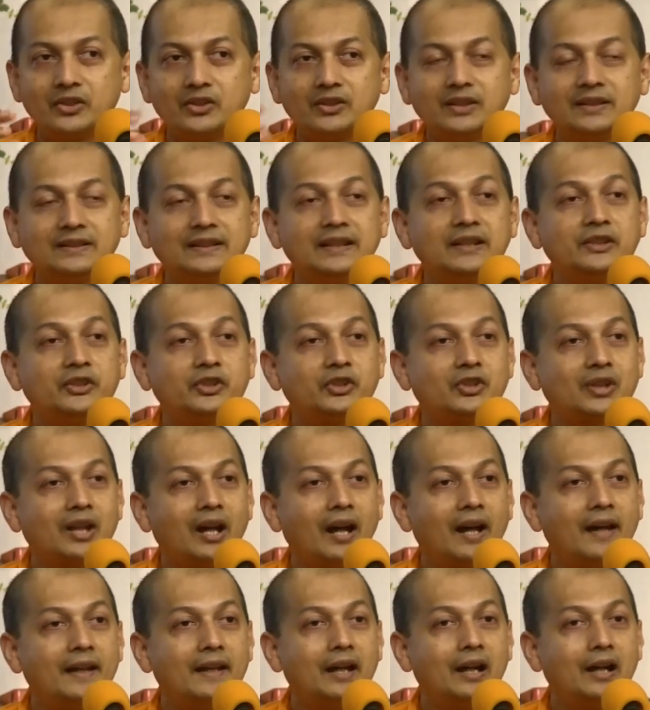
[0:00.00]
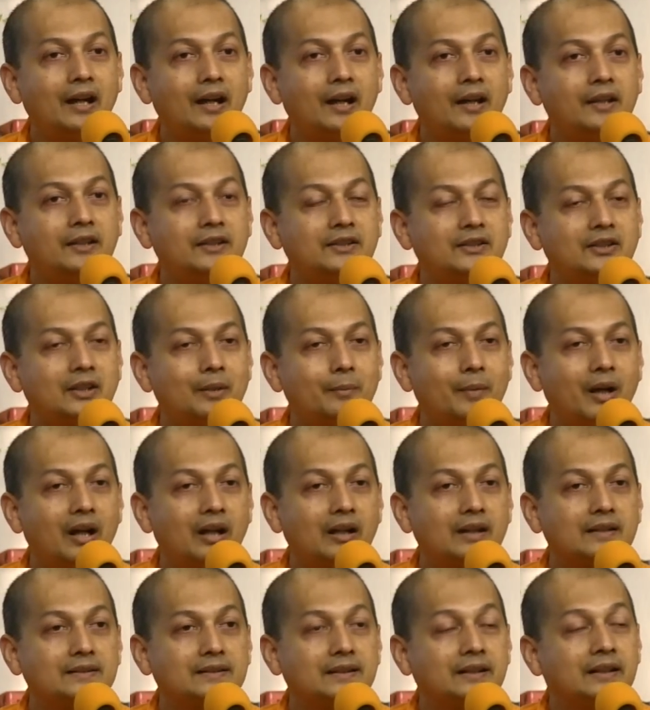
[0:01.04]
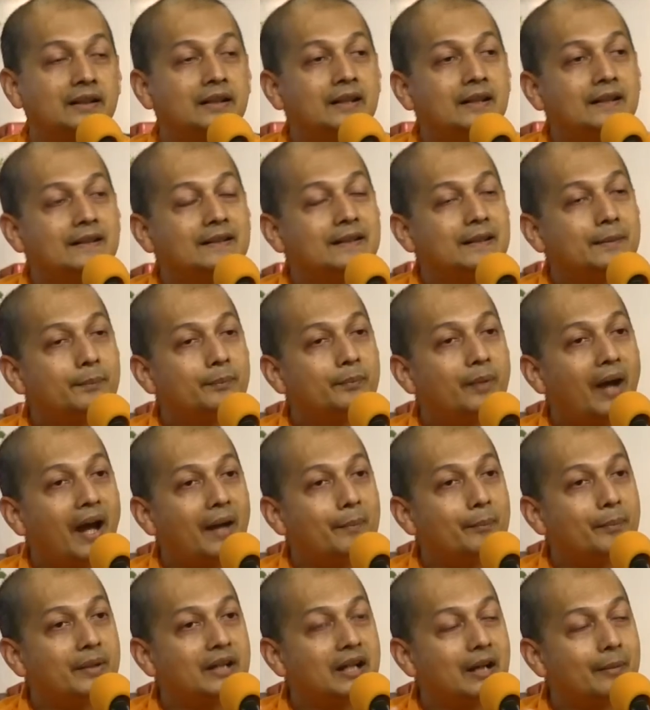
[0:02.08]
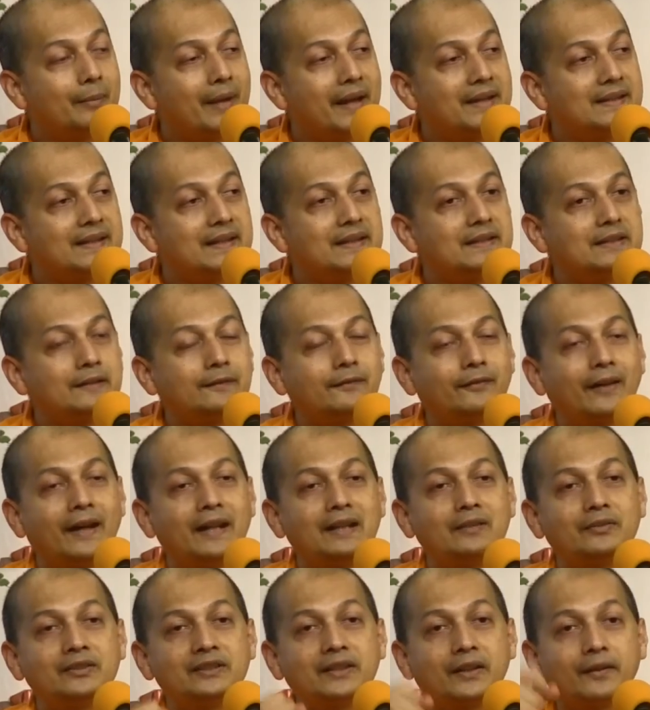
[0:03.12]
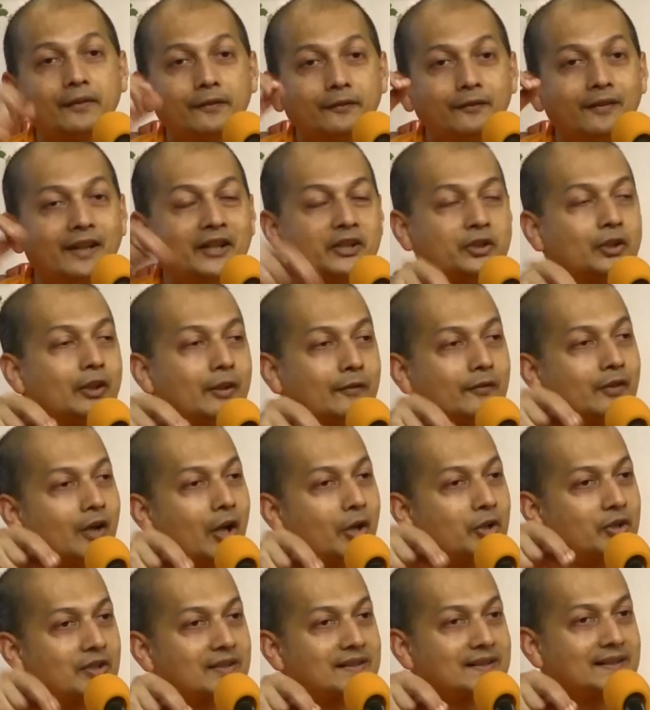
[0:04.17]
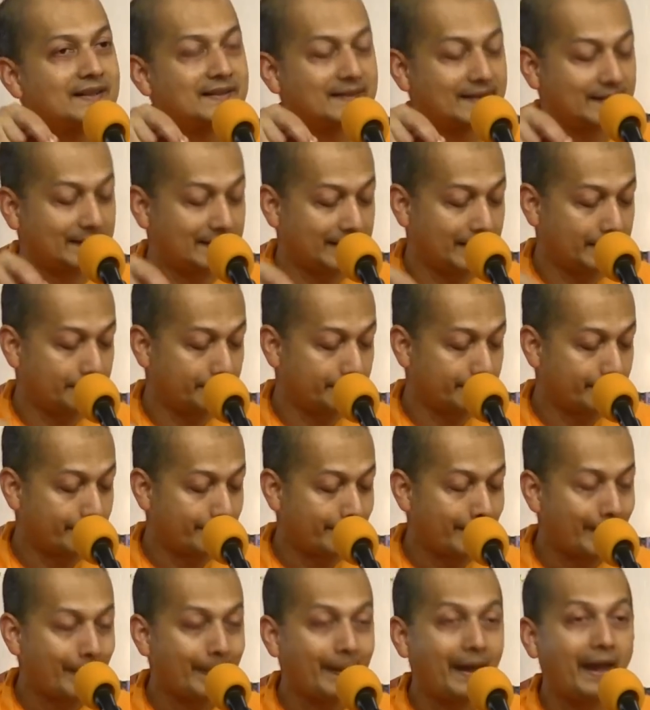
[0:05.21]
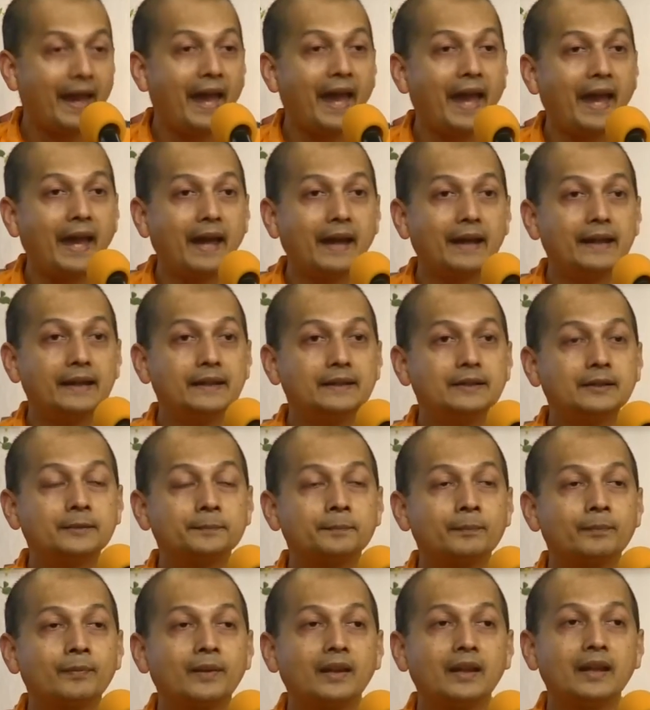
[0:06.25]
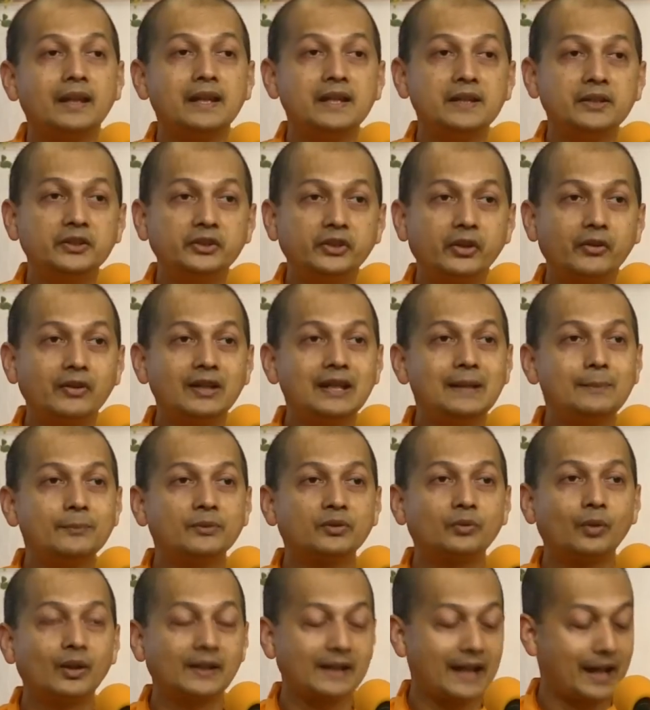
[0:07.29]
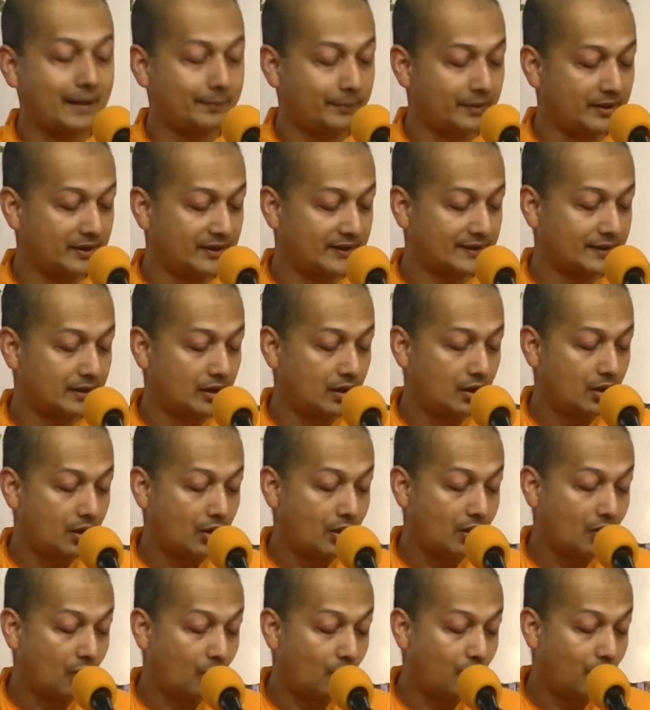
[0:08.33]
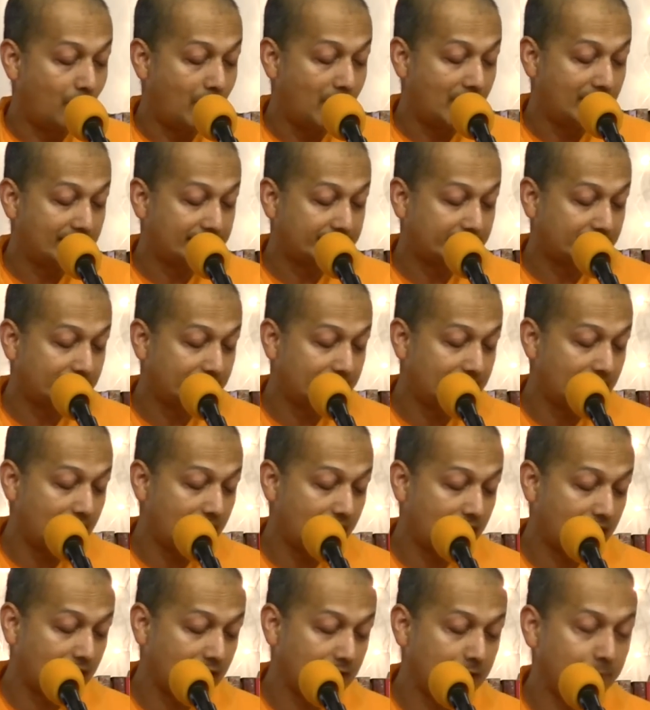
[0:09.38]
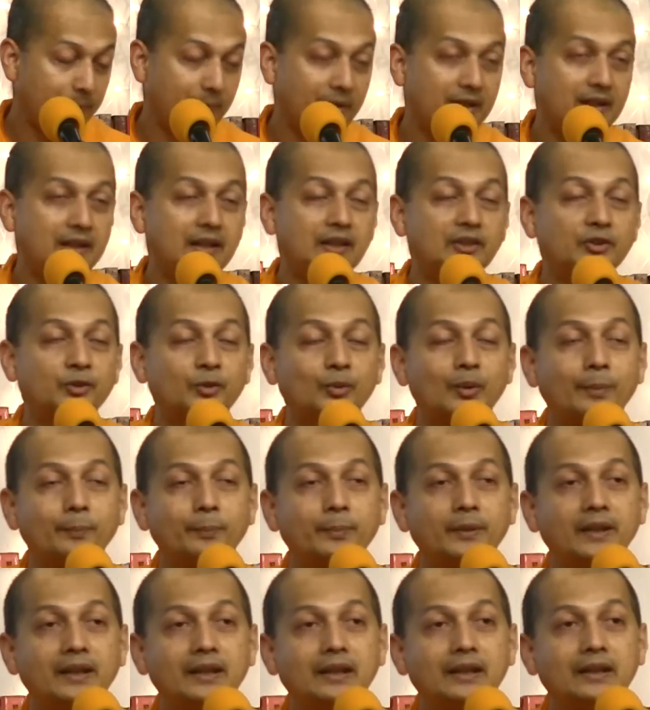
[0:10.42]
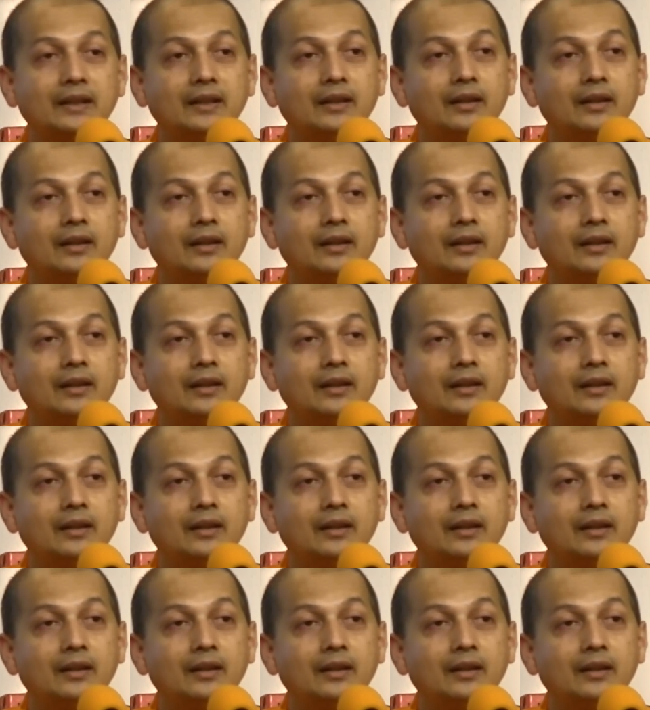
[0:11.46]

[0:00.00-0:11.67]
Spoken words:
Chiti chaya aikyamagata. They become identified with the reflection of consciousness in them. And in dreams, what happens? Vasana kalpayet swapne.